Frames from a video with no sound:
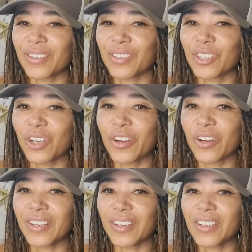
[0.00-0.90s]
Shari.
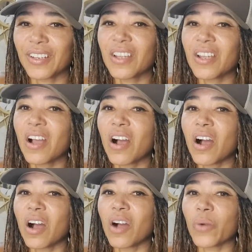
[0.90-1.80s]

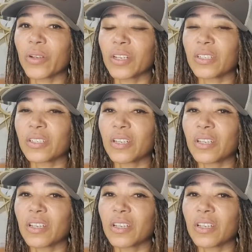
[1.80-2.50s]
Uh, Watkins.